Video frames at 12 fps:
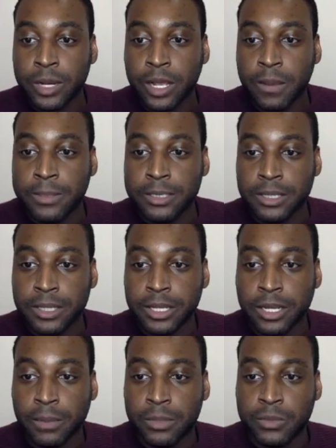it comes to
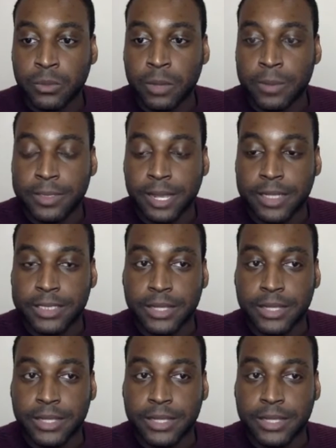e-commerce websites,